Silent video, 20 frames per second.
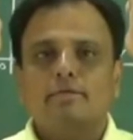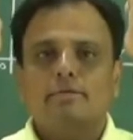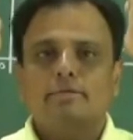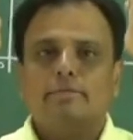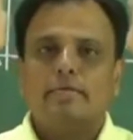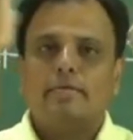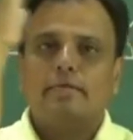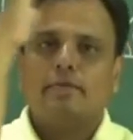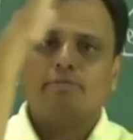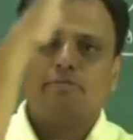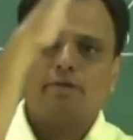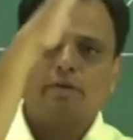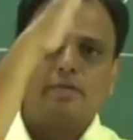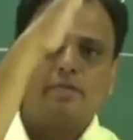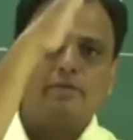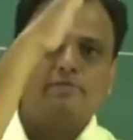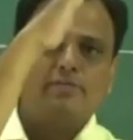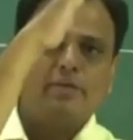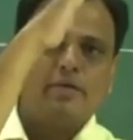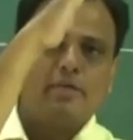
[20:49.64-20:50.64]
then
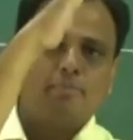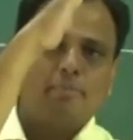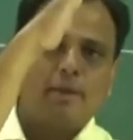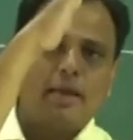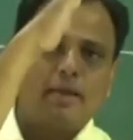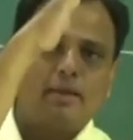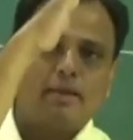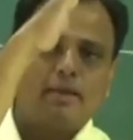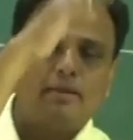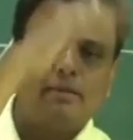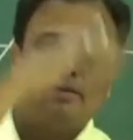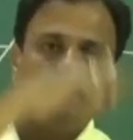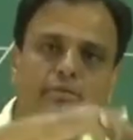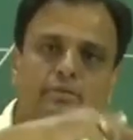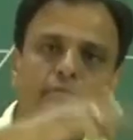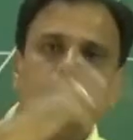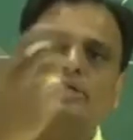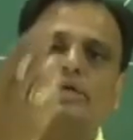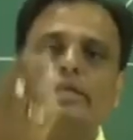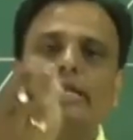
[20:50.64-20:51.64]
definitely if they are parallel,
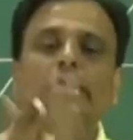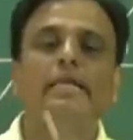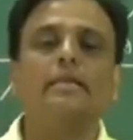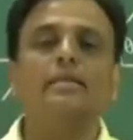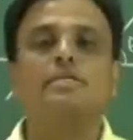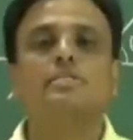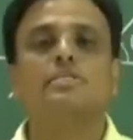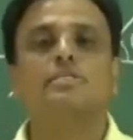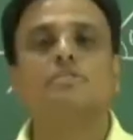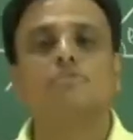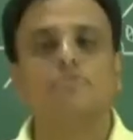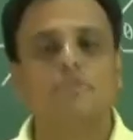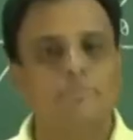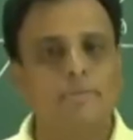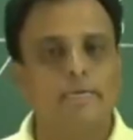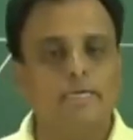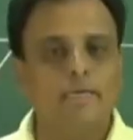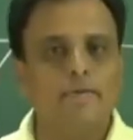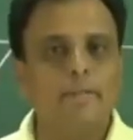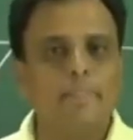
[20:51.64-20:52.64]
their inclinations will
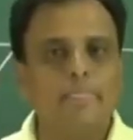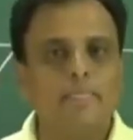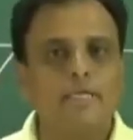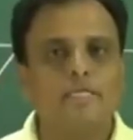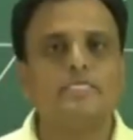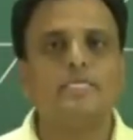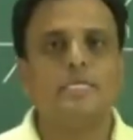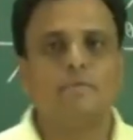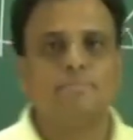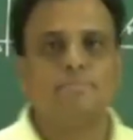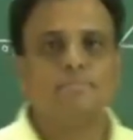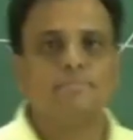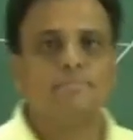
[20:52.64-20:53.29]
be same.